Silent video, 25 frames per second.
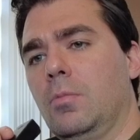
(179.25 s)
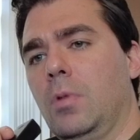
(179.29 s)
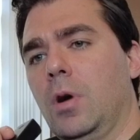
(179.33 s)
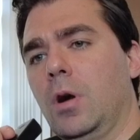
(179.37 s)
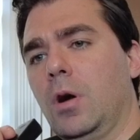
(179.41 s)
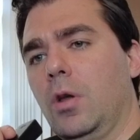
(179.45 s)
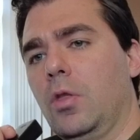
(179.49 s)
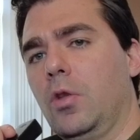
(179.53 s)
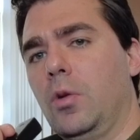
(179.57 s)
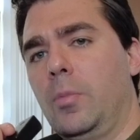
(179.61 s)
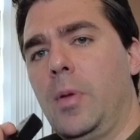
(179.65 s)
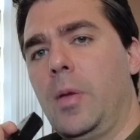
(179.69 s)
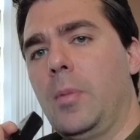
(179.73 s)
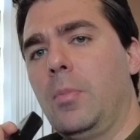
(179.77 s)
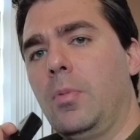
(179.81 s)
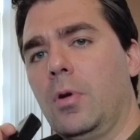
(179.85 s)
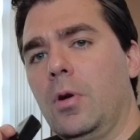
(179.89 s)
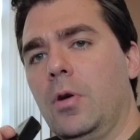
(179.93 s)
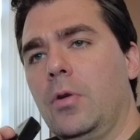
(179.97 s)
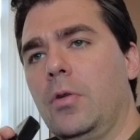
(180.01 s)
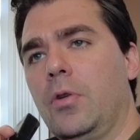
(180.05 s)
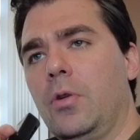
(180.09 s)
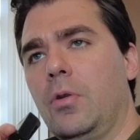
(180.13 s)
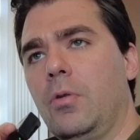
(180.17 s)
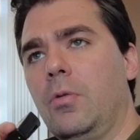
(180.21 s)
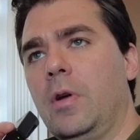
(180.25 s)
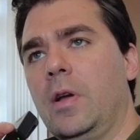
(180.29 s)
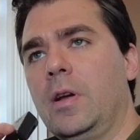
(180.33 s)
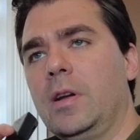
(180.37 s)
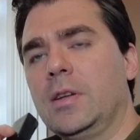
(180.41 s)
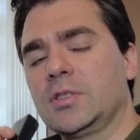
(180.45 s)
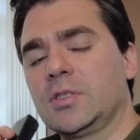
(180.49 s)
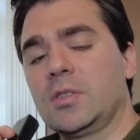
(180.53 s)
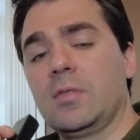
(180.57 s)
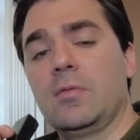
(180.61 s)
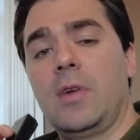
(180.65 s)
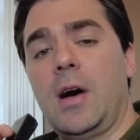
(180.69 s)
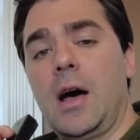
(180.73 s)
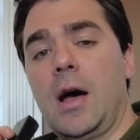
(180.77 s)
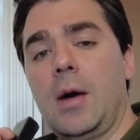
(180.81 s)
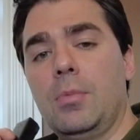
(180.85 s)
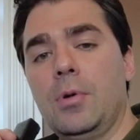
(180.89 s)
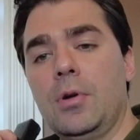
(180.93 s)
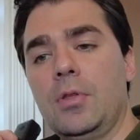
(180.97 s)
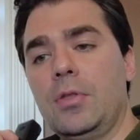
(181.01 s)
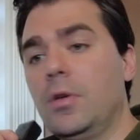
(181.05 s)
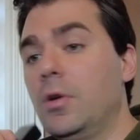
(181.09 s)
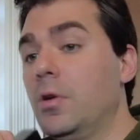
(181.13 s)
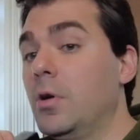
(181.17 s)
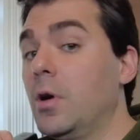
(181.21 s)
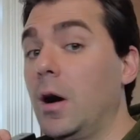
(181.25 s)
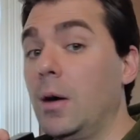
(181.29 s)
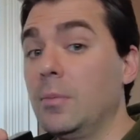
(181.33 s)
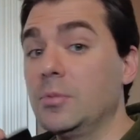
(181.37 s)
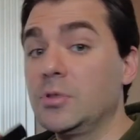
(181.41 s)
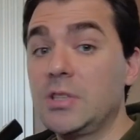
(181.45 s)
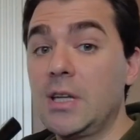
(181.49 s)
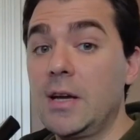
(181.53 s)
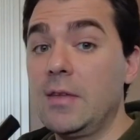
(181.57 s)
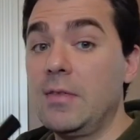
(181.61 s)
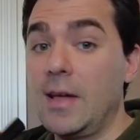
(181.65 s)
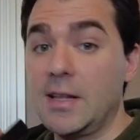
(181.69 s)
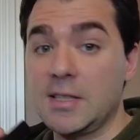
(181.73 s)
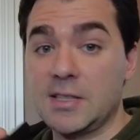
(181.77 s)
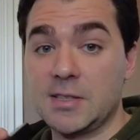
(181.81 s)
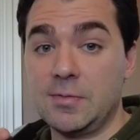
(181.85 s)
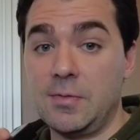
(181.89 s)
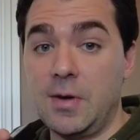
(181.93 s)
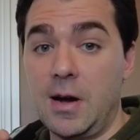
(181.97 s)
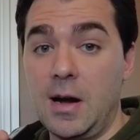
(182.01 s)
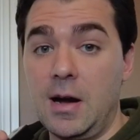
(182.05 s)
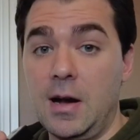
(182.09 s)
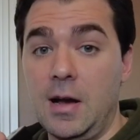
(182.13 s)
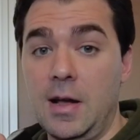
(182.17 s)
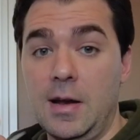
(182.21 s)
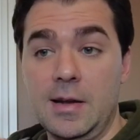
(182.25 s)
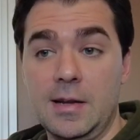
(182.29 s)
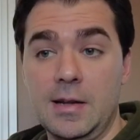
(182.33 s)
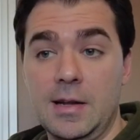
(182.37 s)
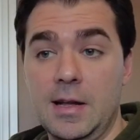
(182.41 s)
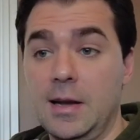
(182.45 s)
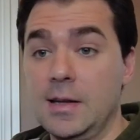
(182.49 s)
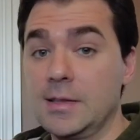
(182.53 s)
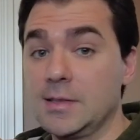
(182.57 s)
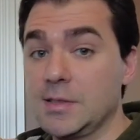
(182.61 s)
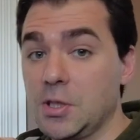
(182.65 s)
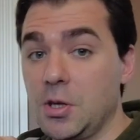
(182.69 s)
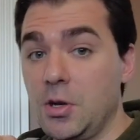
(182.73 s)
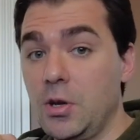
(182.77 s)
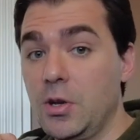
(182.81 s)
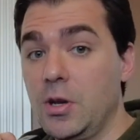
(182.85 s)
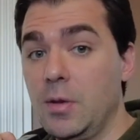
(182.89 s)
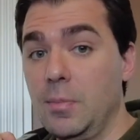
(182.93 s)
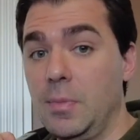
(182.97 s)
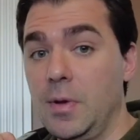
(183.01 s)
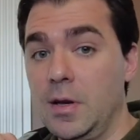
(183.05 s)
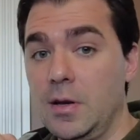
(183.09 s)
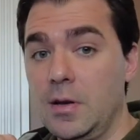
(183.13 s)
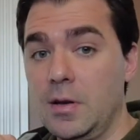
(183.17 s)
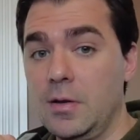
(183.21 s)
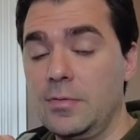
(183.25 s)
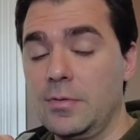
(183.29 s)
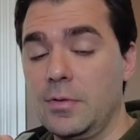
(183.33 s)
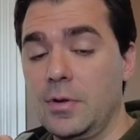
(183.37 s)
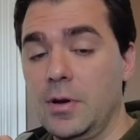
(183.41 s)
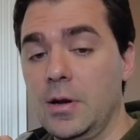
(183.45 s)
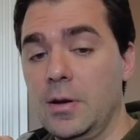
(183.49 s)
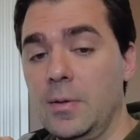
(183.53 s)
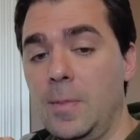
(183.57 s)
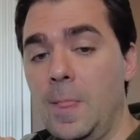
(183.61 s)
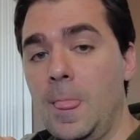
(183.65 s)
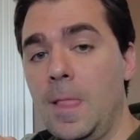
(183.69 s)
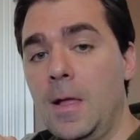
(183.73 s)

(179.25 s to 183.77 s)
what other people are doing doesn't vibe with you i'm saying that's fine and it's good to be different